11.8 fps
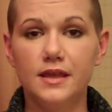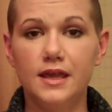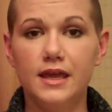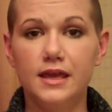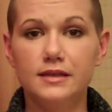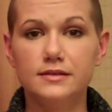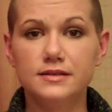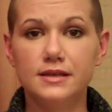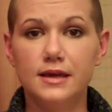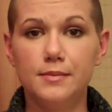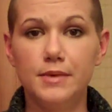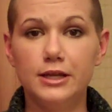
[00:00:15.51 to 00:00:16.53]
And
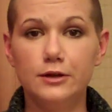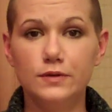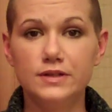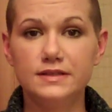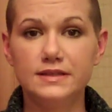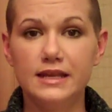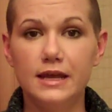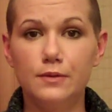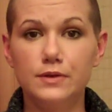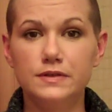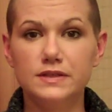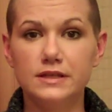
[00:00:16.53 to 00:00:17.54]
I noticed that I
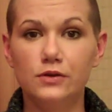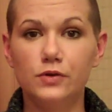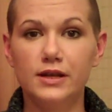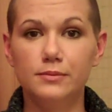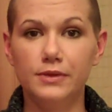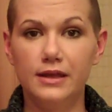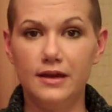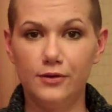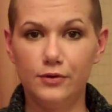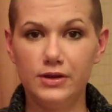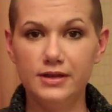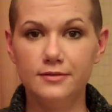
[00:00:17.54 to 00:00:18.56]
was incredibly
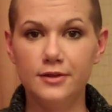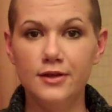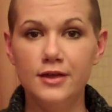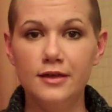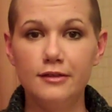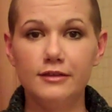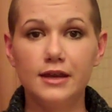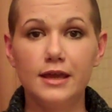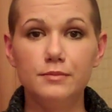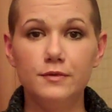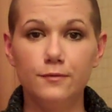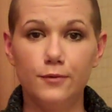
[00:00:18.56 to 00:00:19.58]
hungry. The
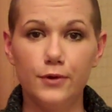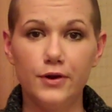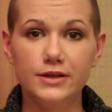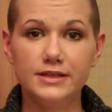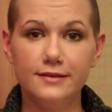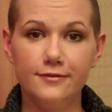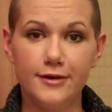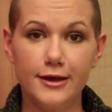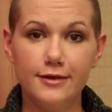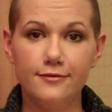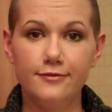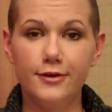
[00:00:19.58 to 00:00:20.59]
night before, on day
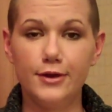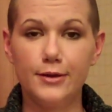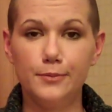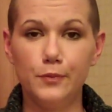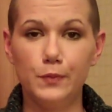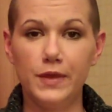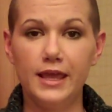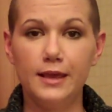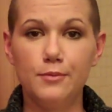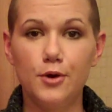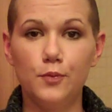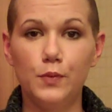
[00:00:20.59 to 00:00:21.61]
5, when we
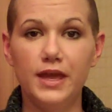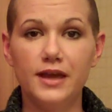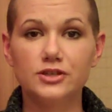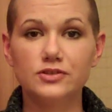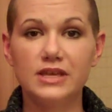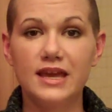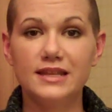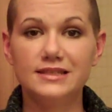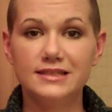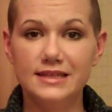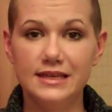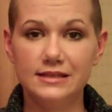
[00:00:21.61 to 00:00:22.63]
came home, we actually had
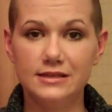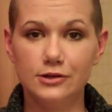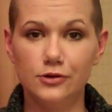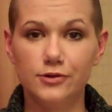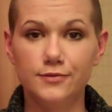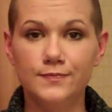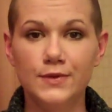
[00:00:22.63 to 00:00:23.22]
steak dinner,